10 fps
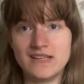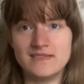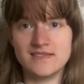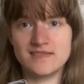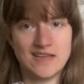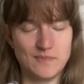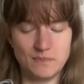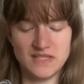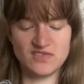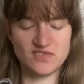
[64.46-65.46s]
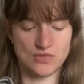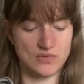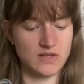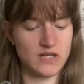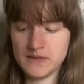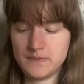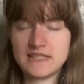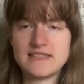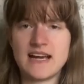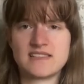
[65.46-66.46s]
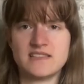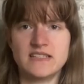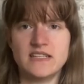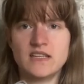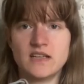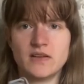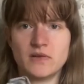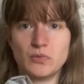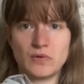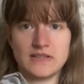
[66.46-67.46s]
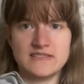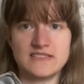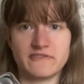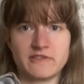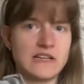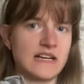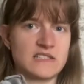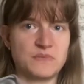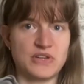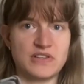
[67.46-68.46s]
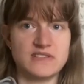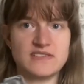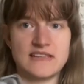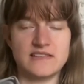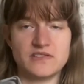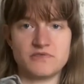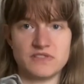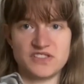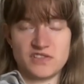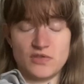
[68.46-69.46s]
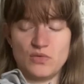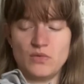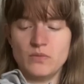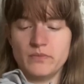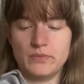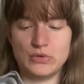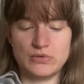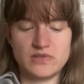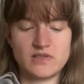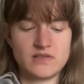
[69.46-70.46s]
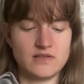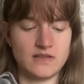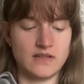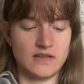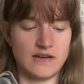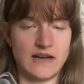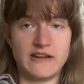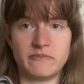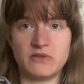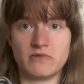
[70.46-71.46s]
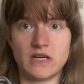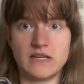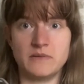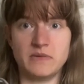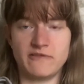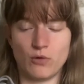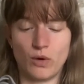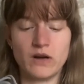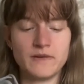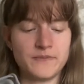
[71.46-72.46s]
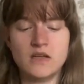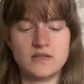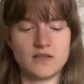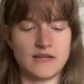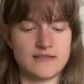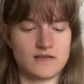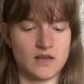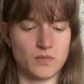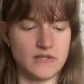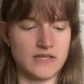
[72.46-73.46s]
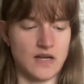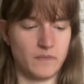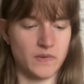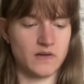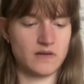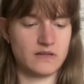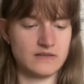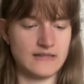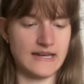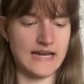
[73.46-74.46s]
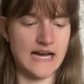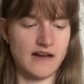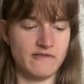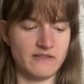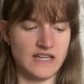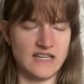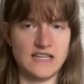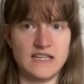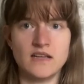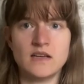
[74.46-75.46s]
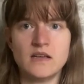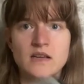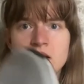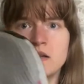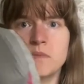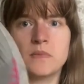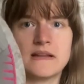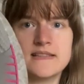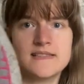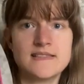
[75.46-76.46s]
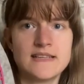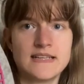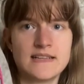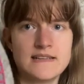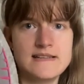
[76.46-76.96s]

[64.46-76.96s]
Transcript: in the same midsole? But it's actually a really different experience than the traditional boost uh, I've been running in before. So let's start with the upper. They have a ballistic